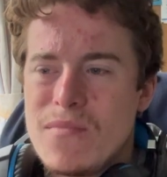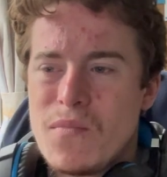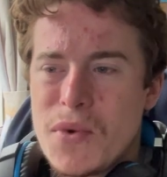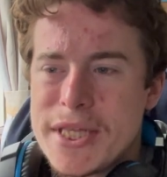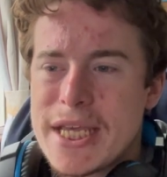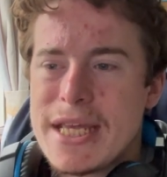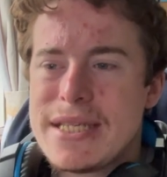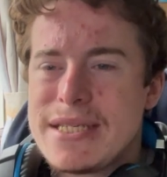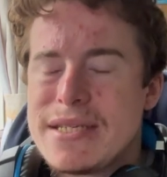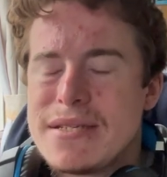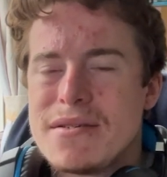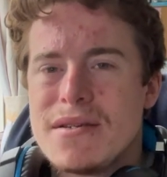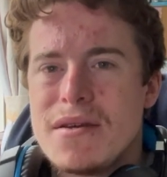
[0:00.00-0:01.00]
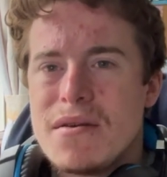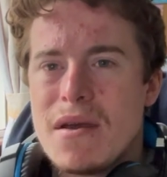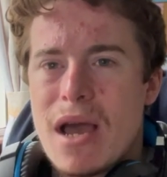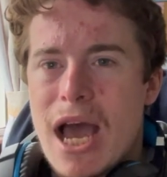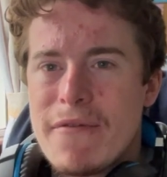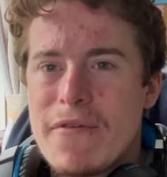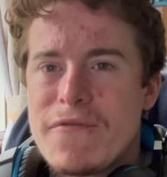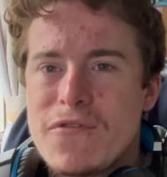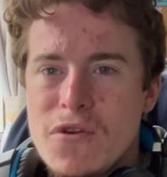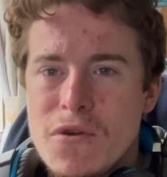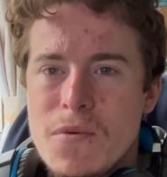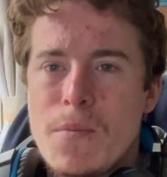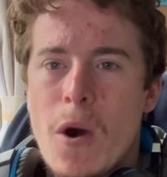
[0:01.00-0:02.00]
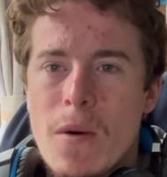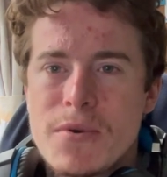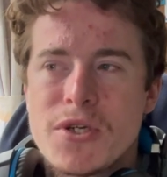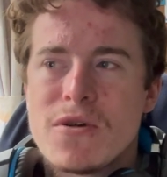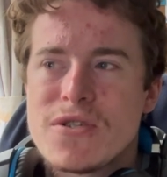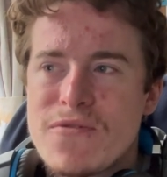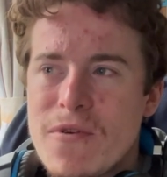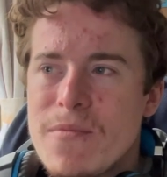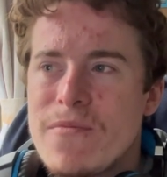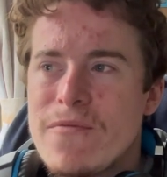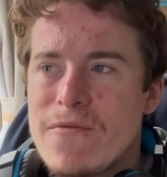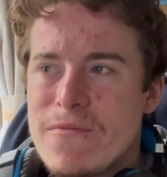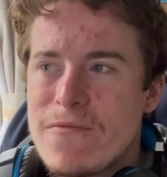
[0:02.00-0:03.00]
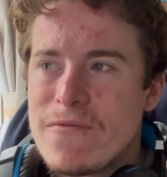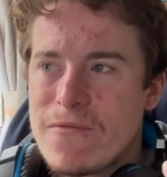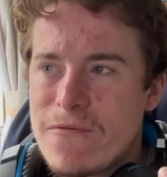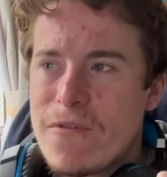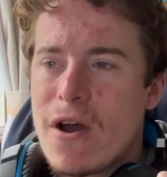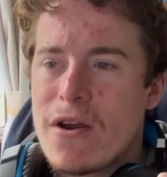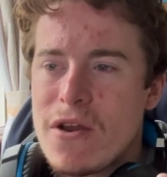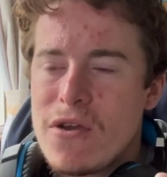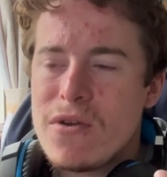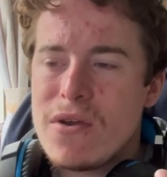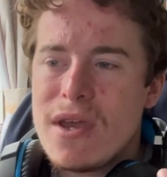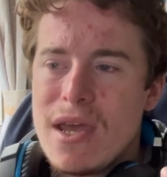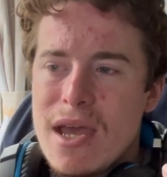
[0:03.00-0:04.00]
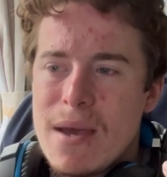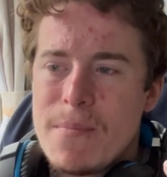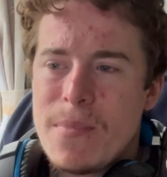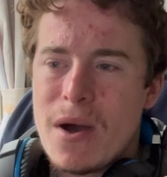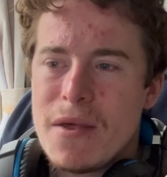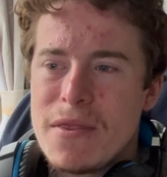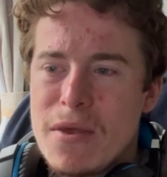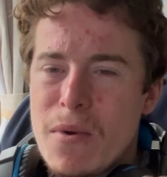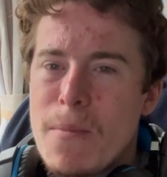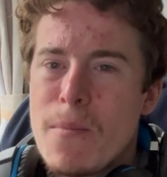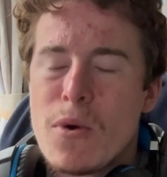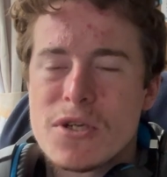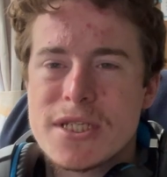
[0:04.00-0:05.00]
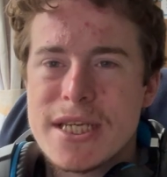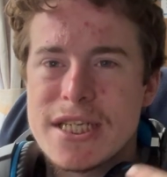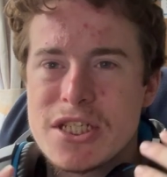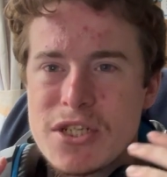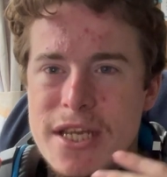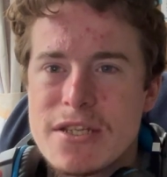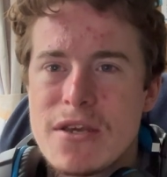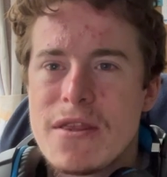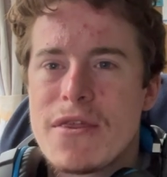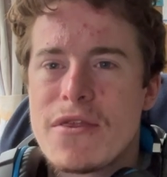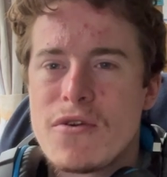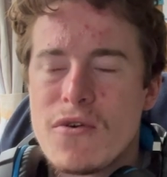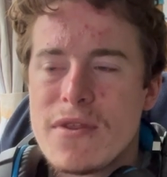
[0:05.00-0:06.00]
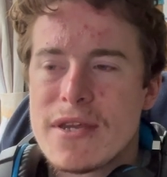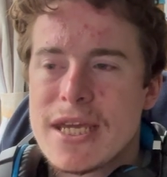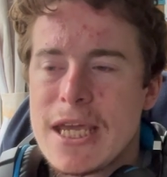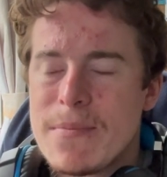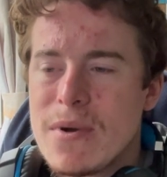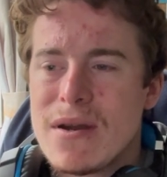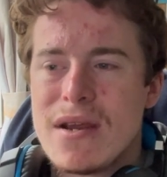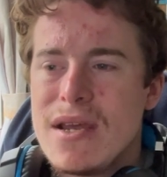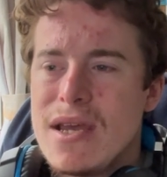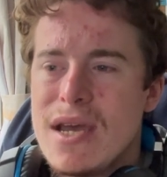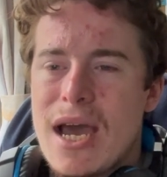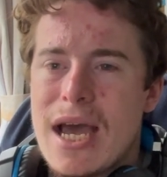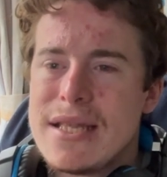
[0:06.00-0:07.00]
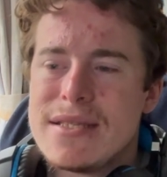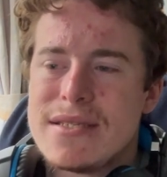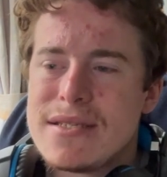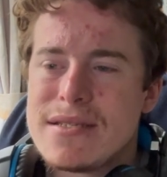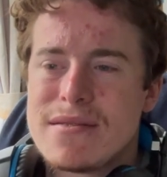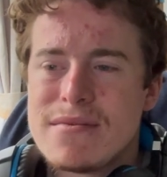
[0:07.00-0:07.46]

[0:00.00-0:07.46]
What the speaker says: We did have a few pop shots from far out, but they were mostly straight down the throat of the keeper, and